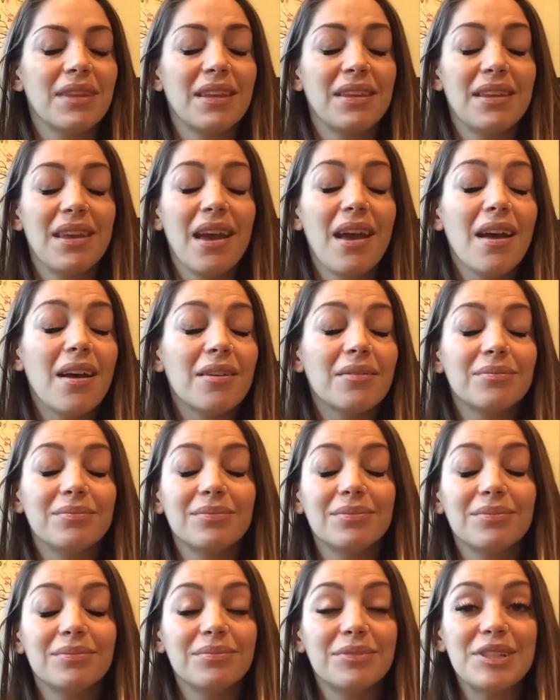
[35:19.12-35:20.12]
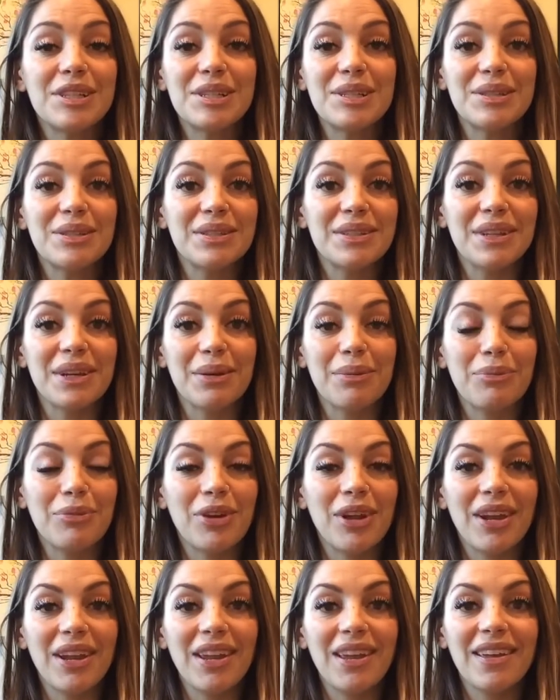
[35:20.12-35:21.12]
Yeah, I'm
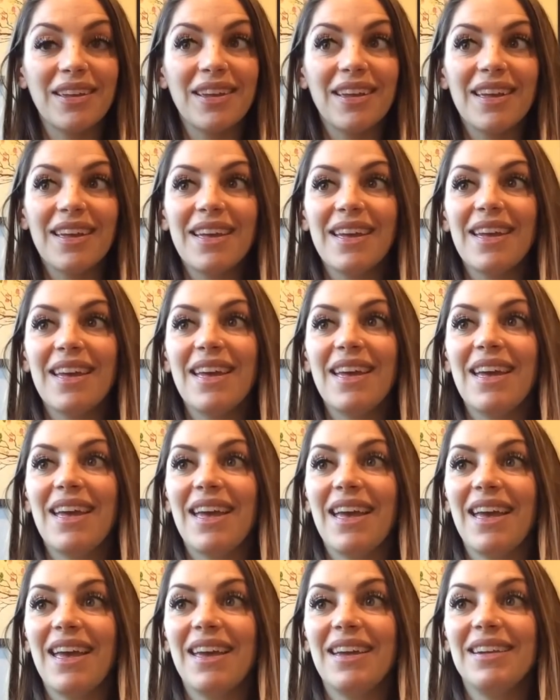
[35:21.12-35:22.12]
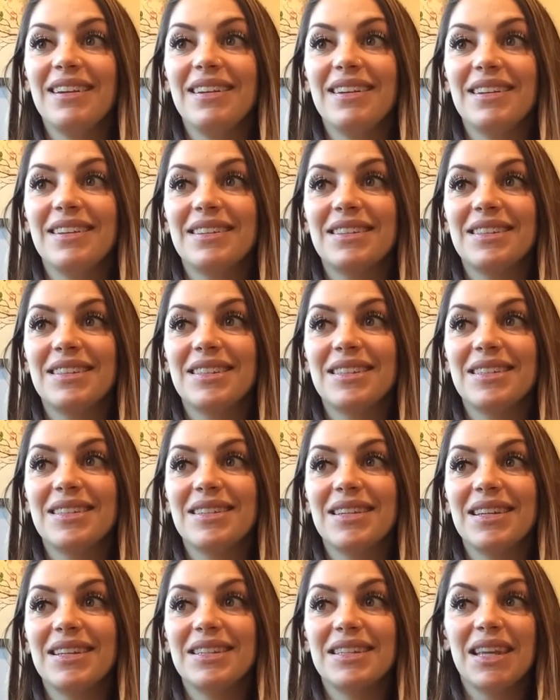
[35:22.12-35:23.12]
ready, and
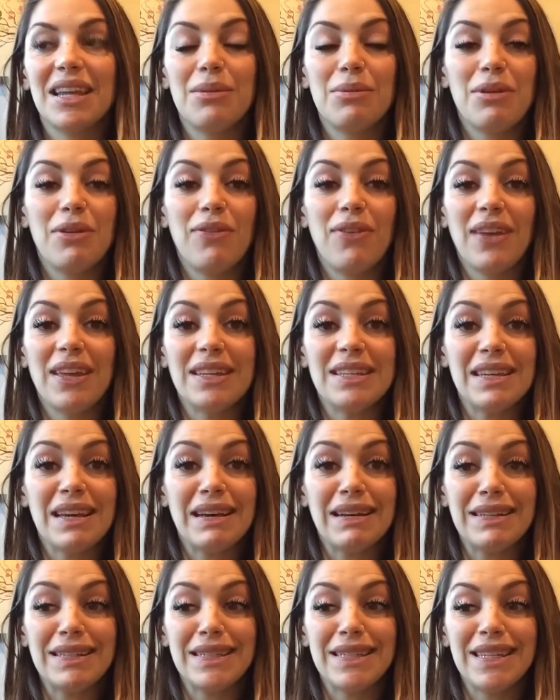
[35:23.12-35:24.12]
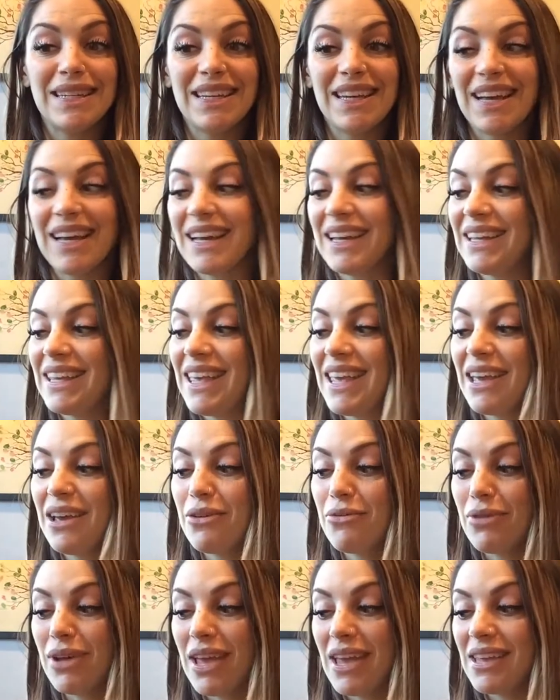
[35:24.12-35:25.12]
it's gonna be fantastic. I
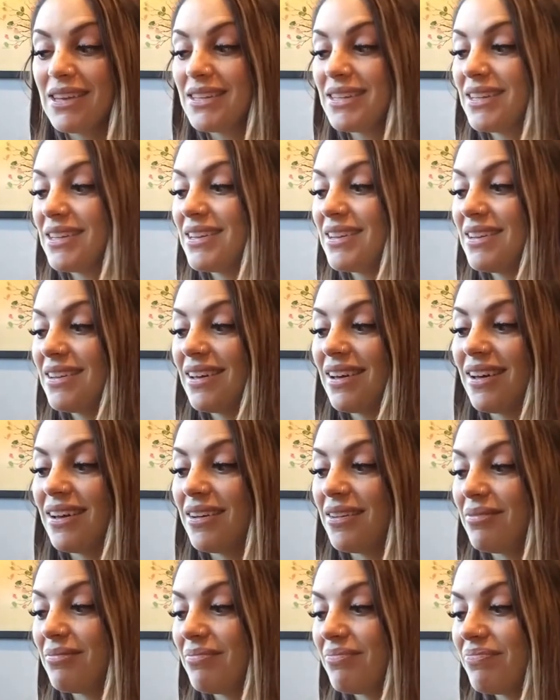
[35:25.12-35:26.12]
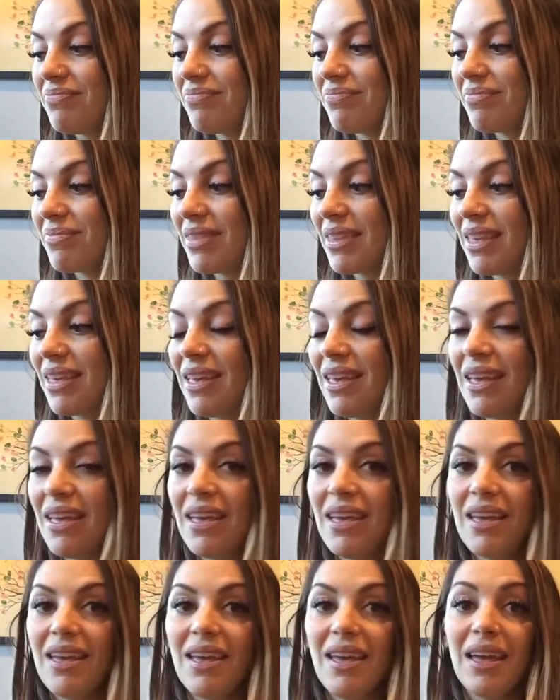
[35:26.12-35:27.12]
can't wait.
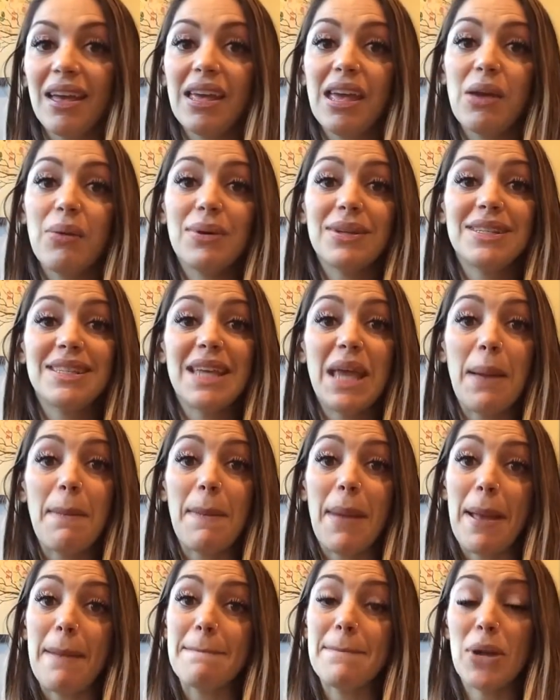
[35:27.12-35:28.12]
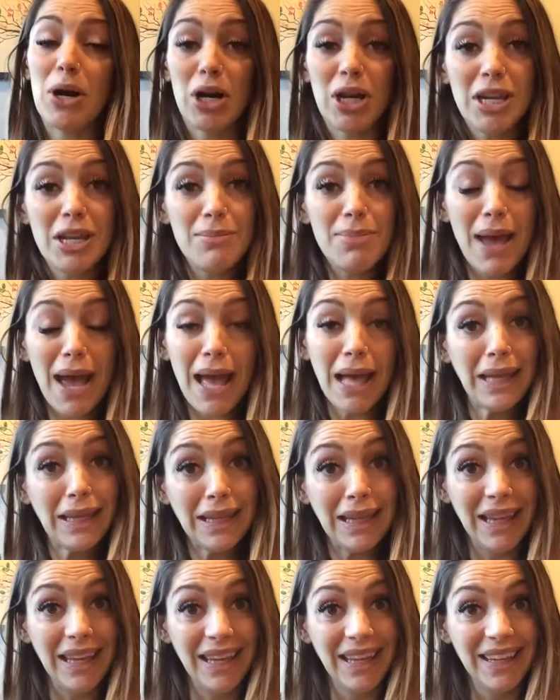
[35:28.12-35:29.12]
Can't wait to get my body
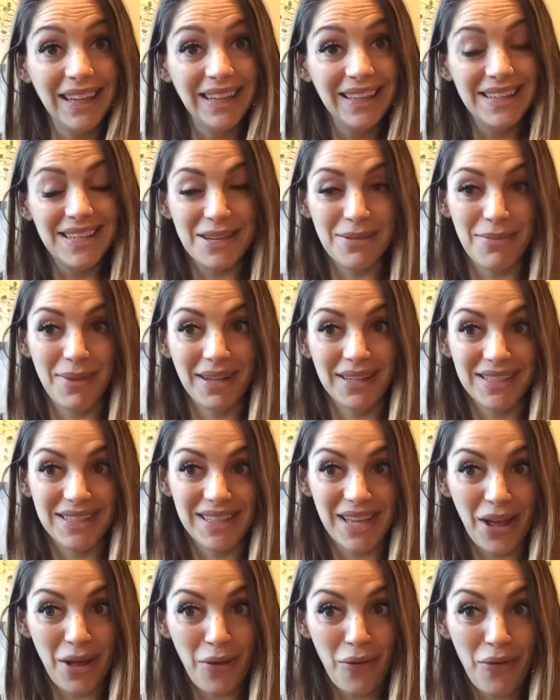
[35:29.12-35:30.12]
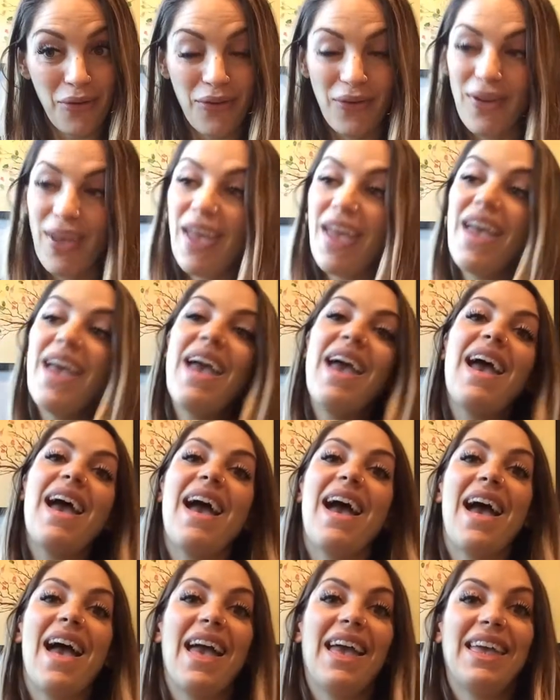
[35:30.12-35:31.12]
back to myself.
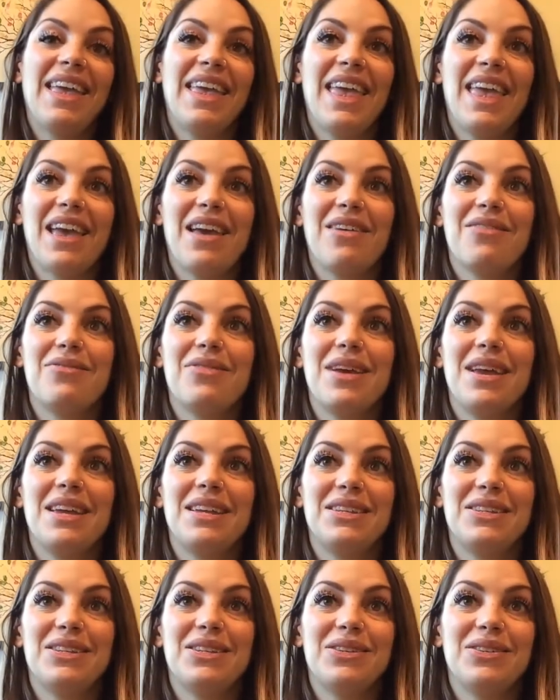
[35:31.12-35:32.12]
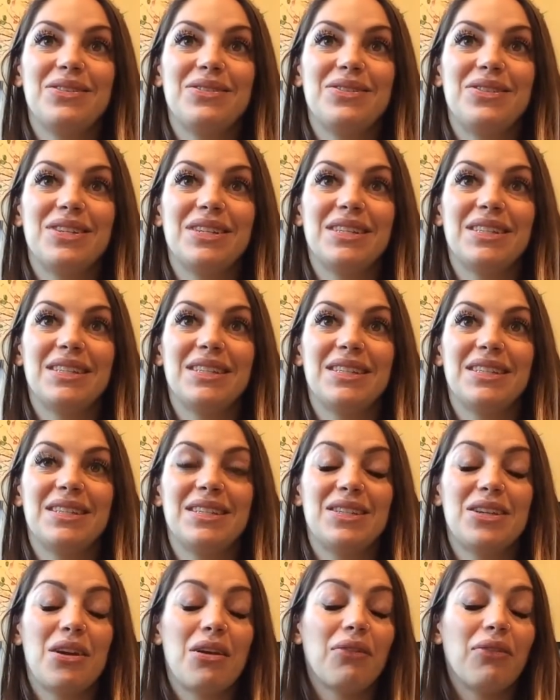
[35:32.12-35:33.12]
I can't wait to just
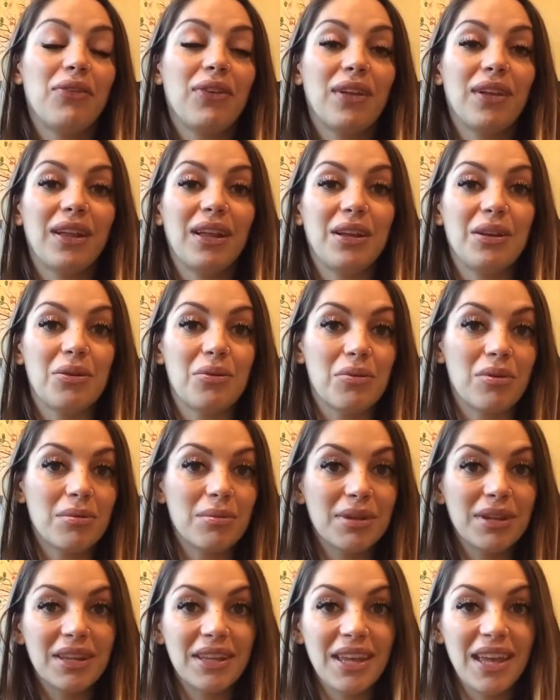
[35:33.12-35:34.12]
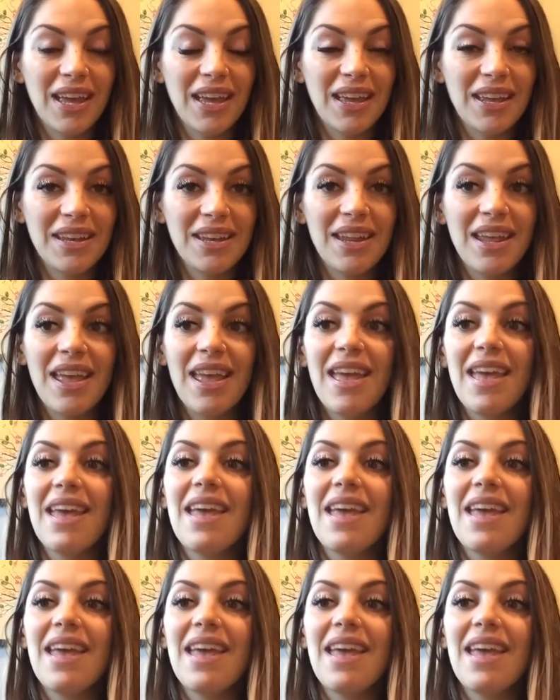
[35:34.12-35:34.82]
start feeling normal again.